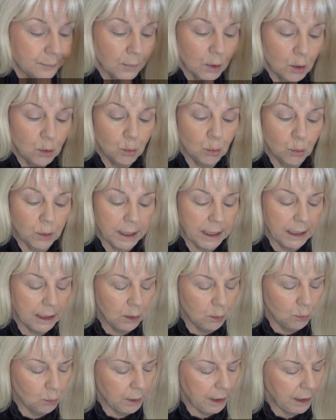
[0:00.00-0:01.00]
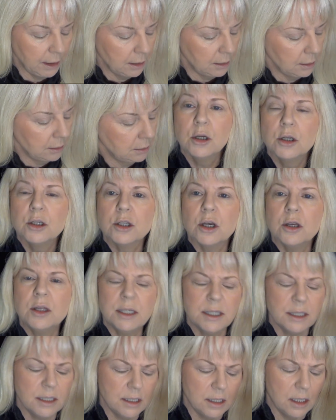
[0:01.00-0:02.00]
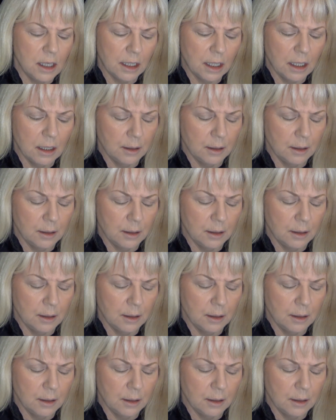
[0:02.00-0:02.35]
looking. So this is like